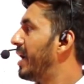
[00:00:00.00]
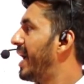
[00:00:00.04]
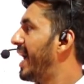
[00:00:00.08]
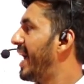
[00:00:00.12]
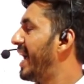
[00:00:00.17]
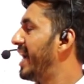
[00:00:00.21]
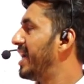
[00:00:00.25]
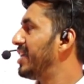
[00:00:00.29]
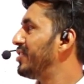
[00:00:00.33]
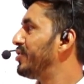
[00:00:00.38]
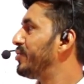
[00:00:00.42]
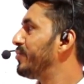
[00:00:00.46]

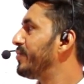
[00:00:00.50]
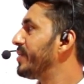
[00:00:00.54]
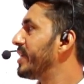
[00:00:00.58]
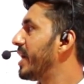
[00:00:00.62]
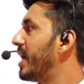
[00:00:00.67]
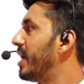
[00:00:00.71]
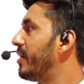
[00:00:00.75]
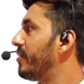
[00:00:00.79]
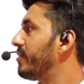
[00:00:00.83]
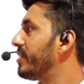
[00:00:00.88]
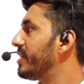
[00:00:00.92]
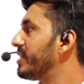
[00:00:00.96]
As we
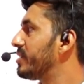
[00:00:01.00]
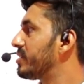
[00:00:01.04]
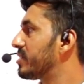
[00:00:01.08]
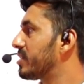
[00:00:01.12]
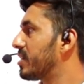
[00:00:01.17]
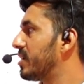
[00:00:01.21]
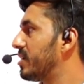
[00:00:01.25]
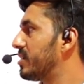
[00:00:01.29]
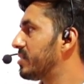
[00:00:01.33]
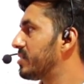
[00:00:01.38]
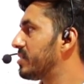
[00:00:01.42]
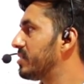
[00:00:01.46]
have
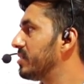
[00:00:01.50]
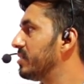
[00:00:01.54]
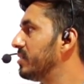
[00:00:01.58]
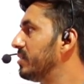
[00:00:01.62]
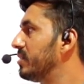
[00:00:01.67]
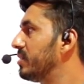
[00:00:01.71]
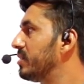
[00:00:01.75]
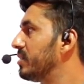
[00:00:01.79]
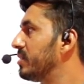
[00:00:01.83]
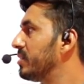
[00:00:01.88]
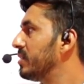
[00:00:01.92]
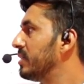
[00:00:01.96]
discussed
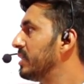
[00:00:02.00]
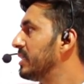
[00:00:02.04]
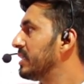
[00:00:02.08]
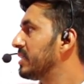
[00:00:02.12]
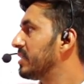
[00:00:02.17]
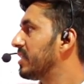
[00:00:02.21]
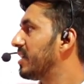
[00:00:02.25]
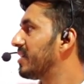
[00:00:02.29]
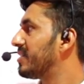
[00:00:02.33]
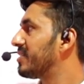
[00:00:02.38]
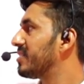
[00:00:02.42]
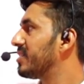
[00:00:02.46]

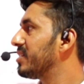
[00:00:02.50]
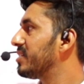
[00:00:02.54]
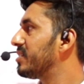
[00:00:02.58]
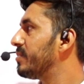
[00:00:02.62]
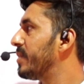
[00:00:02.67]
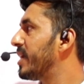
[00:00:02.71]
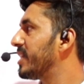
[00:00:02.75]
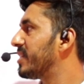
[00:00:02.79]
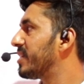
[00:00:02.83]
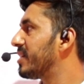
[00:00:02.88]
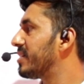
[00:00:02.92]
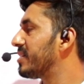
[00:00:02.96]
that this
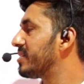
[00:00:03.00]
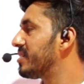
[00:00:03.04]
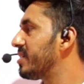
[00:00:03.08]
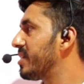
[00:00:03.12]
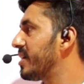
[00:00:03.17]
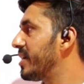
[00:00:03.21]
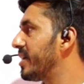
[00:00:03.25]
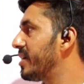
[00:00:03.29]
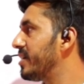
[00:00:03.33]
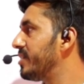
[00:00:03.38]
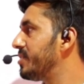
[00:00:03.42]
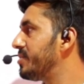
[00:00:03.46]
method
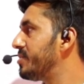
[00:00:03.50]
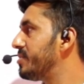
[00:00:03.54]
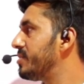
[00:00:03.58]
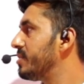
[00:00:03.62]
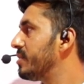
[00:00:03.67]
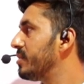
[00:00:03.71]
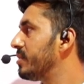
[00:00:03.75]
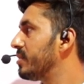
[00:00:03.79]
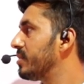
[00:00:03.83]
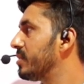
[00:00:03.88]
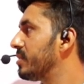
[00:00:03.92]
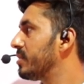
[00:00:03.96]
says
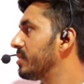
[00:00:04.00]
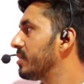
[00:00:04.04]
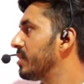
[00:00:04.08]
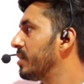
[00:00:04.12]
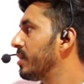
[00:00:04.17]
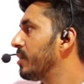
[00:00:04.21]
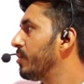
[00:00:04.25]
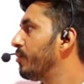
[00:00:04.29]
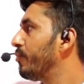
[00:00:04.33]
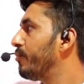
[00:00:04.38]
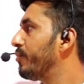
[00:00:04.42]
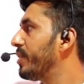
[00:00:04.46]

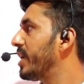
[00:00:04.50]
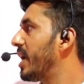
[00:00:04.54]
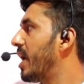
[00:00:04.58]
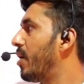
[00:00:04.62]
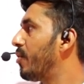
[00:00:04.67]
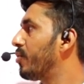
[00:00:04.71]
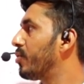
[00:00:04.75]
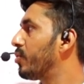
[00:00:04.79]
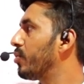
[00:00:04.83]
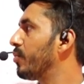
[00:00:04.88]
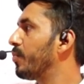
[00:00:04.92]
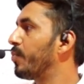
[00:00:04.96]
we
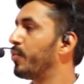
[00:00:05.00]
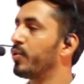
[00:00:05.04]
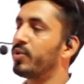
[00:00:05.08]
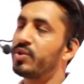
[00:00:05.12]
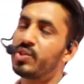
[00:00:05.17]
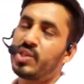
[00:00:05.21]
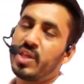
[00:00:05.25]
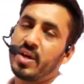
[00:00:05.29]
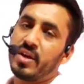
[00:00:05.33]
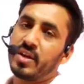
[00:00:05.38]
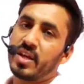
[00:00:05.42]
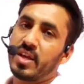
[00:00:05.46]
have to
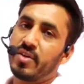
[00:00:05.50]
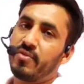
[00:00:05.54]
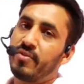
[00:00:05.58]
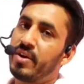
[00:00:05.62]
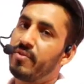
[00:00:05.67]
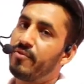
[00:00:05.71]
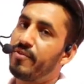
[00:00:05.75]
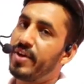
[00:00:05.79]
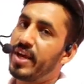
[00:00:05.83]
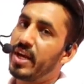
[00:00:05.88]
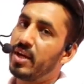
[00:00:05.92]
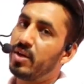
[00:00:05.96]
put the
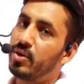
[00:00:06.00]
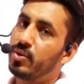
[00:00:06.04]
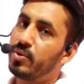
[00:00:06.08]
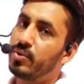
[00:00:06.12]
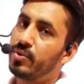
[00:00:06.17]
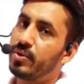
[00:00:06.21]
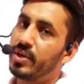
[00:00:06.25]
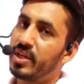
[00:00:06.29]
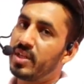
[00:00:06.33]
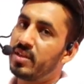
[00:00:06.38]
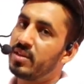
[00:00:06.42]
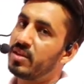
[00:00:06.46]
given
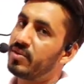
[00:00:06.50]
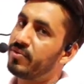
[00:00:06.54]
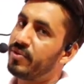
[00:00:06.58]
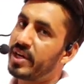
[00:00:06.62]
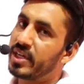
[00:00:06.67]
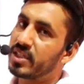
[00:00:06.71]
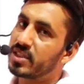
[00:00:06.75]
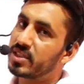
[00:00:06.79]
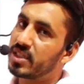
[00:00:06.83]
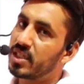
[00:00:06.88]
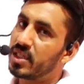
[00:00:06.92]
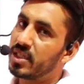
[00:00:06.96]
value in the
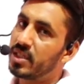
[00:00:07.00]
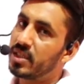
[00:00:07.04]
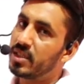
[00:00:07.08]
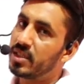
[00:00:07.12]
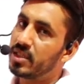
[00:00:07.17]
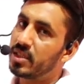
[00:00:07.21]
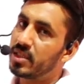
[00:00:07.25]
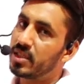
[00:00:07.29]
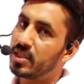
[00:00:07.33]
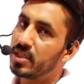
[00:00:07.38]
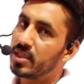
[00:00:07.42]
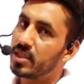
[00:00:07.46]
function,
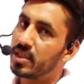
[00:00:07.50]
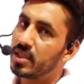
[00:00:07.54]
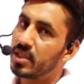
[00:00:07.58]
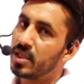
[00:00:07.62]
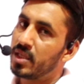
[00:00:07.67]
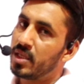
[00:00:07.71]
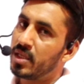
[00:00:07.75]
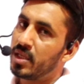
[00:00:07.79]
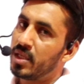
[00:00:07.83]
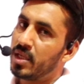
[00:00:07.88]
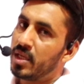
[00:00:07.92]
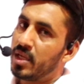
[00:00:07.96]

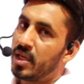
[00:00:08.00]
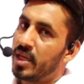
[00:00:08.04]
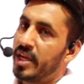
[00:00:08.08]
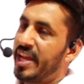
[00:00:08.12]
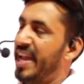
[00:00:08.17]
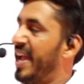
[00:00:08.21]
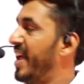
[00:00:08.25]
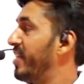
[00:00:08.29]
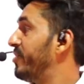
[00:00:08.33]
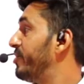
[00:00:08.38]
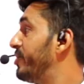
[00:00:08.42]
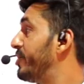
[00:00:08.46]

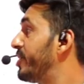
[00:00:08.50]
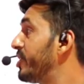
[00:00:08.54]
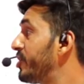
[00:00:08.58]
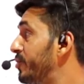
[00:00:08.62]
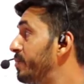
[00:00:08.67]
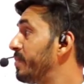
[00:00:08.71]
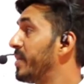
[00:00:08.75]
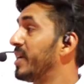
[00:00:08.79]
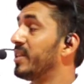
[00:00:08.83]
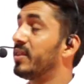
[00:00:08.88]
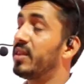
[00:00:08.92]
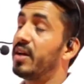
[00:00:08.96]
and
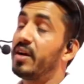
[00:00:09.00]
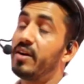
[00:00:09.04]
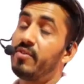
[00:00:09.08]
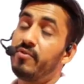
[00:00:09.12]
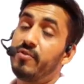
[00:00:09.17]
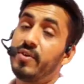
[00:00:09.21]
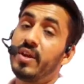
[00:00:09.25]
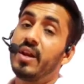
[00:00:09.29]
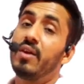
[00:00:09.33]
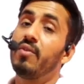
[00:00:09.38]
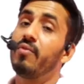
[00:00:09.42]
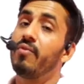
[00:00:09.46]
this
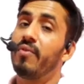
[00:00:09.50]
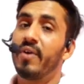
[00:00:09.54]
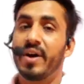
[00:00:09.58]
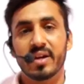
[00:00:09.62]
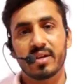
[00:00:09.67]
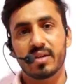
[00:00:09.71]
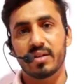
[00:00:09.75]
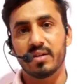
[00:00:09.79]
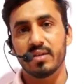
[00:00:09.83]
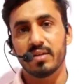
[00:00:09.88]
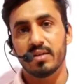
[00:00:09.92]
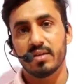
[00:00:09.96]
method will
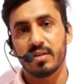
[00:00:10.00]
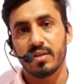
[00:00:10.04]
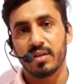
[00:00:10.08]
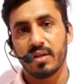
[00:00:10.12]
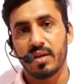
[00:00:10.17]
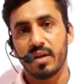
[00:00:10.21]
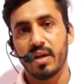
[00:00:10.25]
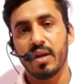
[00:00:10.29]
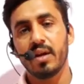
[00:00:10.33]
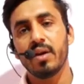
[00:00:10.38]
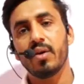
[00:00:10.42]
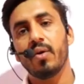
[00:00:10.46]
work
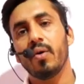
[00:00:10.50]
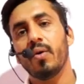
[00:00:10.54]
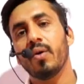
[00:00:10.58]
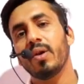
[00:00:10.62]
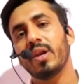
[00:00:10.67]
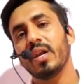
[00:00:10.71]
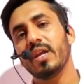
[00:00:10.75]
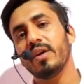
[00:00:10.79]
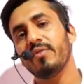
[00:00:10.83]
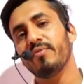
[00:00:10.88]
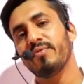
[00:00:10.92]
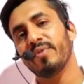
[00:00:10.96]
in
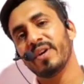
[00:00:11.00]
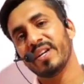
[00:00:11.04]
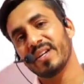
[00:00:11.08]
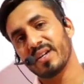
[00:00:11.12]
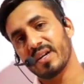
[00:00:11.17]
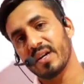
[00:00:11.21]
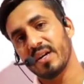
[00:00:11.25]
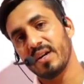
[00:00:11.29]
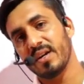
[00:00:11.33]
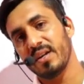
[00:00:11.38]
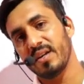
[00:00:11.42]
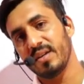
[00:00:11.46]
only one
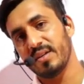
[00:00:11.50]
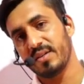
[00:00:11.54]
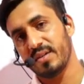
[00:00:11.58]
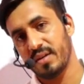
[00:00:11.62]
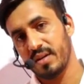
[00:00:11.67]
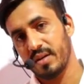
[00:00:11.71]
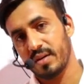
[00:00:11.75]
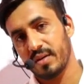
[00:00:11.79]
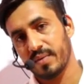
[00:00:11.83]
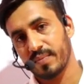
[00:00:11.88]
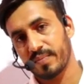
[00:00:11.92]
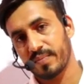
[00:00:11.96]
condition.